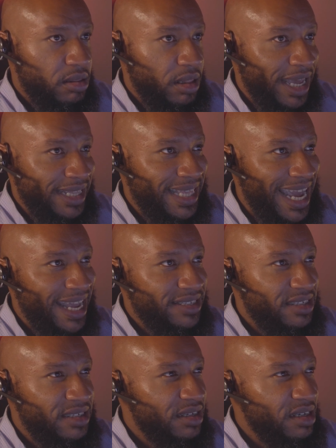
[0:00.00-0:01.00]
Like
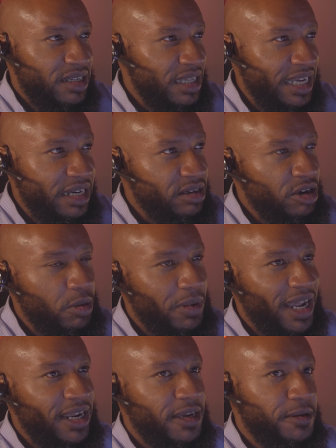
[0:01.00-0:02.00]
that's,
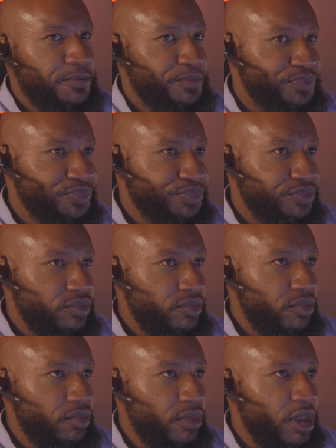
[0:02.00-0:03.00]
nobody
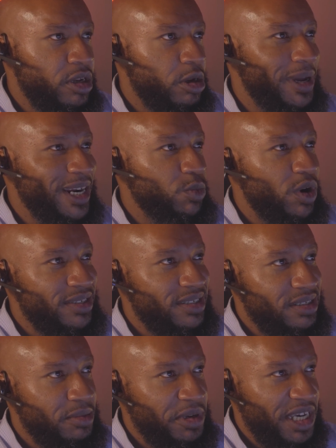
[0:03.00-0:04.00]
wants
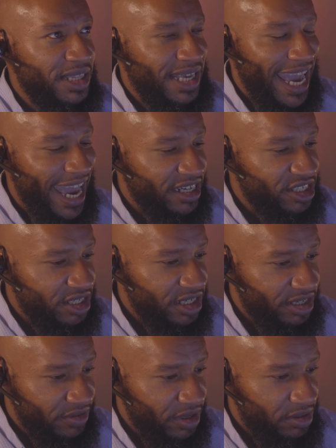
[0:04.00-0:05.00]
to be the action
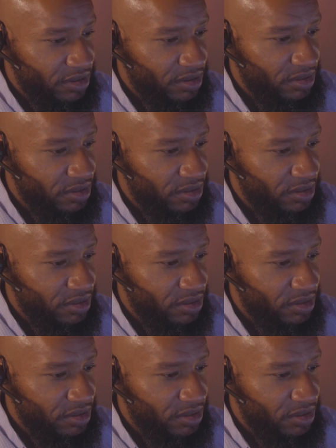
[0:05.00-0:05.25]
hero,